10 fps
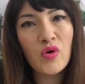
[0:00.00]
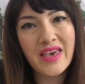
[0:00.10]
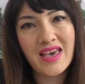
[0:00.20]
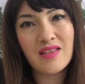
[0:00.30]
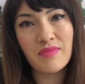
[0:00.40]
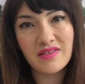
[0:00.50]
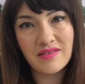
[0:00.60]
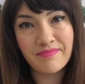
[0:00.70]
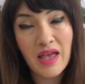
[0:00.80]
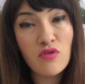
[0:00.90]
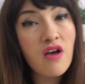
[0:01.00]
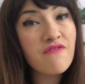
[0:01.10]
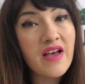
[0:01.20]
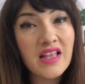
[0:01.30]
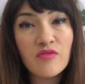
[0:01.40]
Okay, I admit it. I'm not
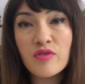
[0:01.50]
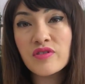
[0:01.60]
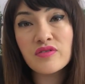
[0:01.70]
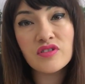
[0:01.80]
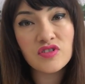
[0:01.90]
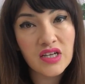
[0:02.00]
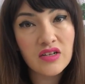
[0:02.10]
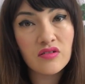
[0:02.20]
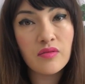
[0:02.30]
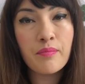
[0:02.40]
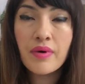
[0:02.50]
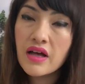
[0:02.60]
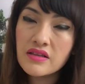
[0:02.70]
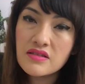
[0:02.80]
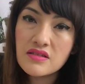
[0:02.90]
a fan of musicals in general,
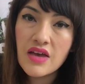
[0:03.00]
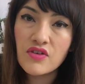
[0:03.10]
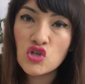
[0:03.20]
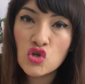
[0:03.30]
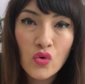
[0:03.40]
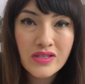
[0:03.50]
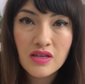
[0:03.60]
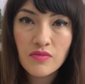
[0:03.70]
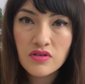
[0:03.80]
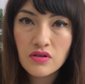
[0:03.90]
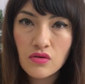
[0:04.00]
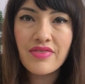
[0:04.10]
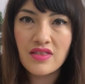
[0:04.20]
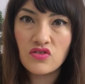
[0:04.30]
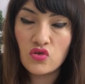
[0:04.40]
but if a show isn't a musical,
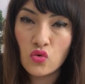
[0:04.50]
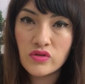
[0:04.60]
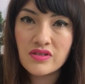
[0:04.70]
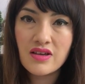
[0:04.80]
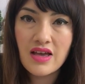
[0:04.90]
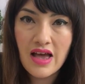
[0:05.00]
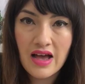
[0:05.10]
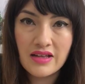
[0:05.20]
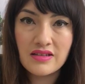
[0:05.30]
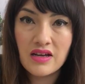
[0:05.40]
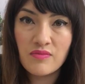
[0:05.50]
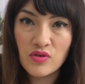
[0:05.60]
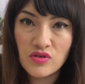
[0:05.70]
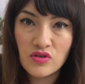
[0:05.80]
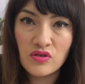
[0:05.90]
then don't add a
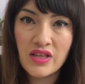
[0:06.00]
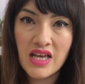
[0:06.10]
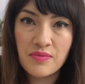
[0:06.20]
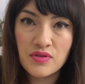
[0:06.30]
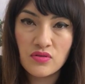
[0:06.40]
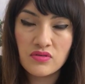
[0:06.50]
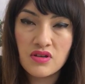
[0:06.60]
musical episode.